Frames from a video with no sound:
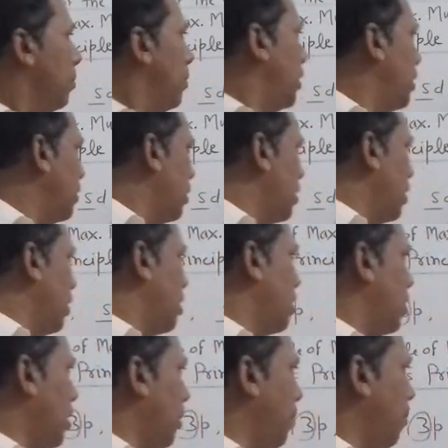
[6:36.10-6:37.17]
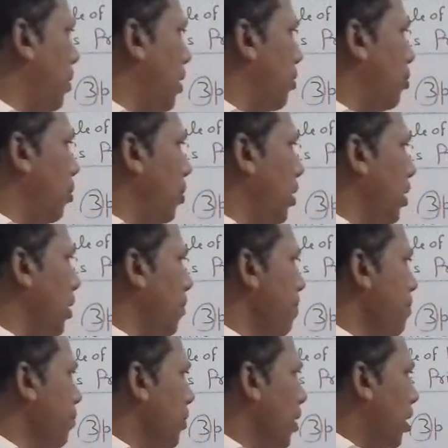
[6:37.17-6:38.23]
Means this number
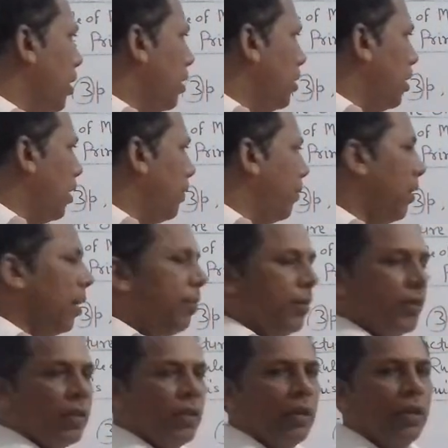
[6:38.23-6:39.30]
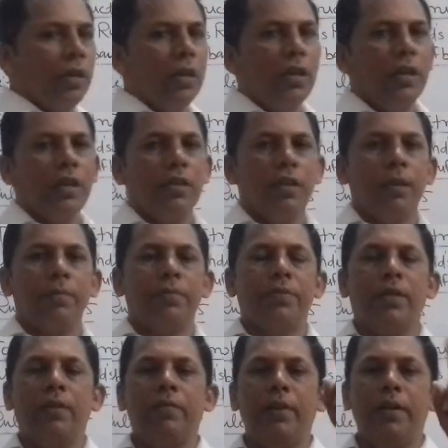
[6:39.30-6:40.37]
showing f orbital is of
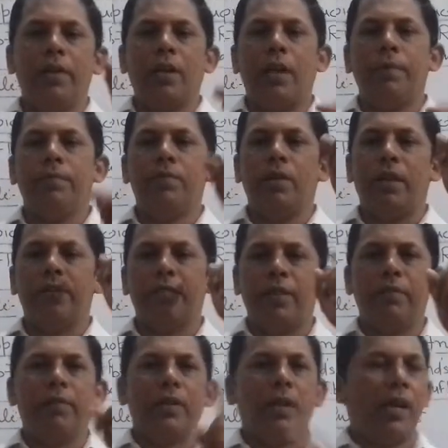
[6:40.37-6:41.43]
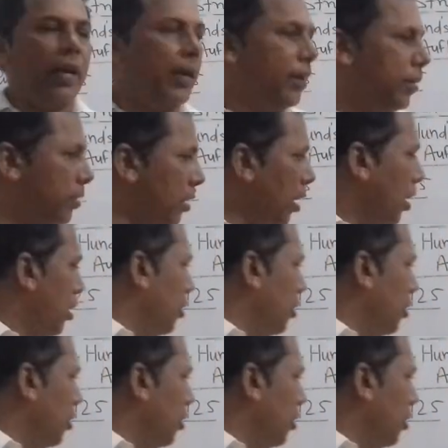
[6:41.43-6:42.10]
7 types or 7 kinds.